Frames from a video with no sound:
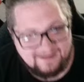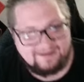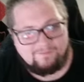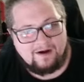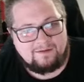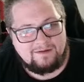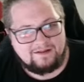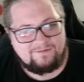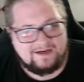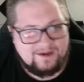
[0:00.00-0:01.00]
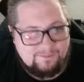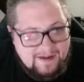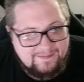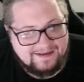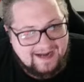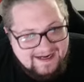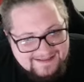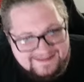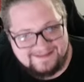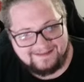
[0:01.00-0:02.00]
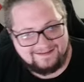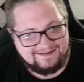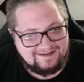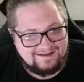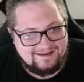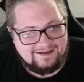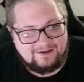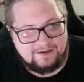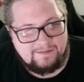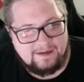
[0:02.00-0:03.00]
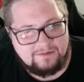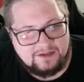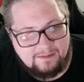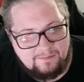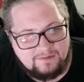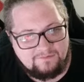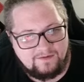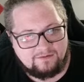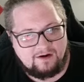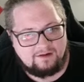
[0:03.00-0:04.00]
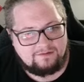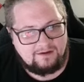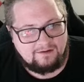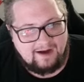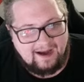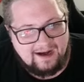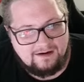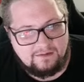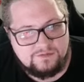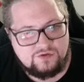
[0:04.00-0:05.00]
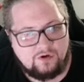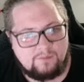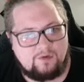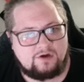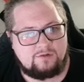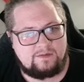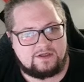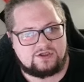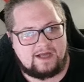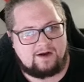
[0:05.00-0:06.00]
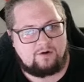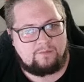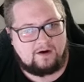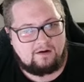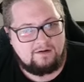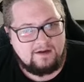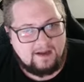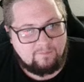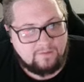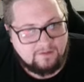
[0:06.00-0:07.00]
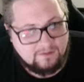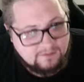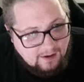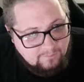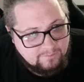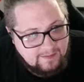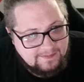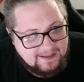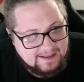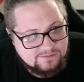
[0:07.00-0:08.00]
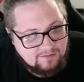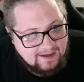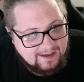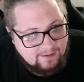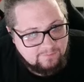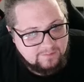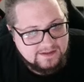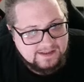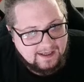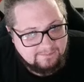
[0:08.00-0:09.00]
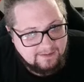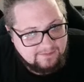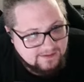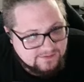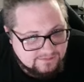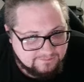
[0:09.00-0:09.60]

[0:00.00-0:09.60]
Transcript: Welcome to the video, Baby Cakes! Going to be able to come in with the Vigoroth here and absorb what could be a Shadow Ball. And we are on a call with Baby Cakes right now. Everybody say hi to Baby Cakes.